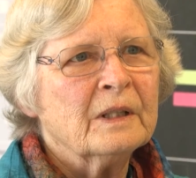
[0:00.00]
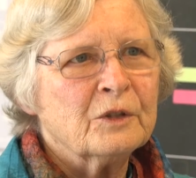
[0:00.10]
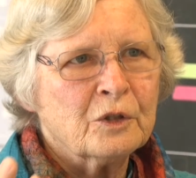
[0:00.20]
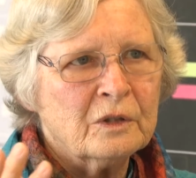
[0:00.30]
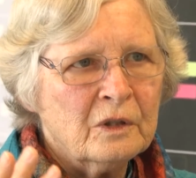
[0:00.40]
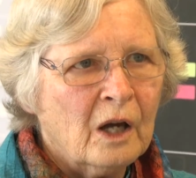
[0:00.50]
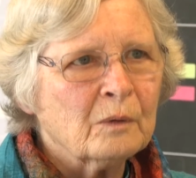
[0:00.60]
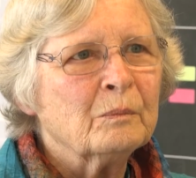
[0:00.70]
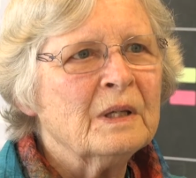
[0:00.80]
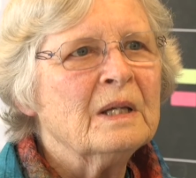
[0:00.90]
But it should
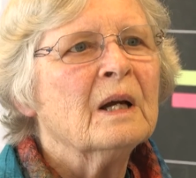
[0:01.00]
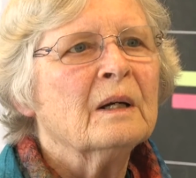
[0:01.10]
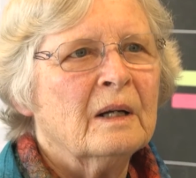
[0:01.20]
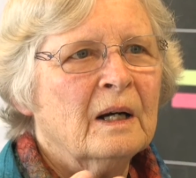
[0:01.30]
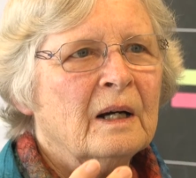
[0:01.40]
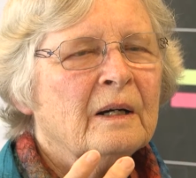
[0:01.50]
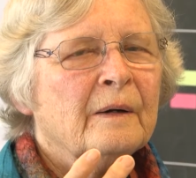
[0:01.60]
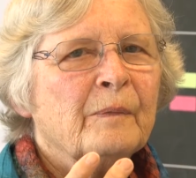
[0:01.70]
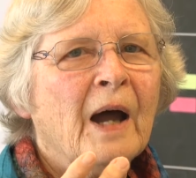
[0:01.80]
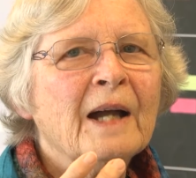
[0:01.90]
not be,
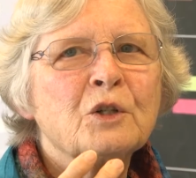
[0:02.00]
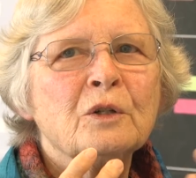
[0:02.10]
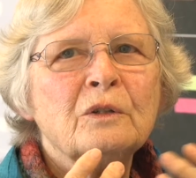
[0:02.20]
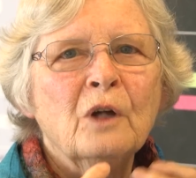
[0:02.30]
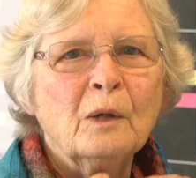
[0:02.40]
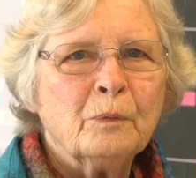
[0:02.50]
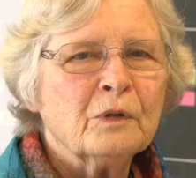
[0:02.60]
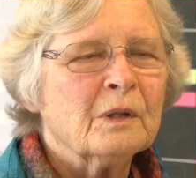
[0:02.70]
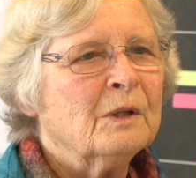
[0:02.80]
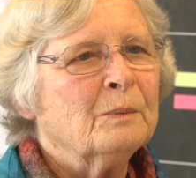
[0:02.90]
I should not
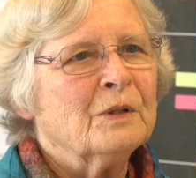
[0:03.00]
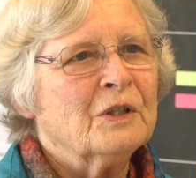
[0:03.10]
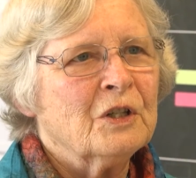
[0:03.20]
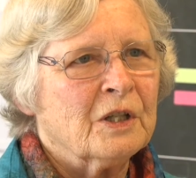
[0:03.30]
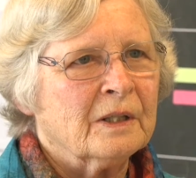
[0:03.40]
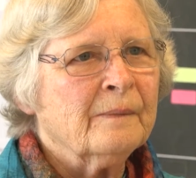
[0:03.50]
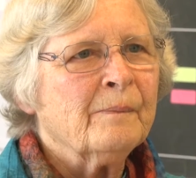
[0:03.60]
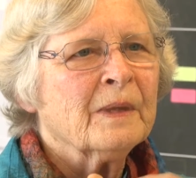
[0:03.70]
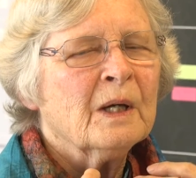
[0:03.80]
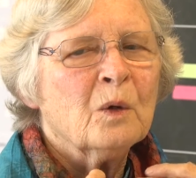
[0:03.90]
put them in a position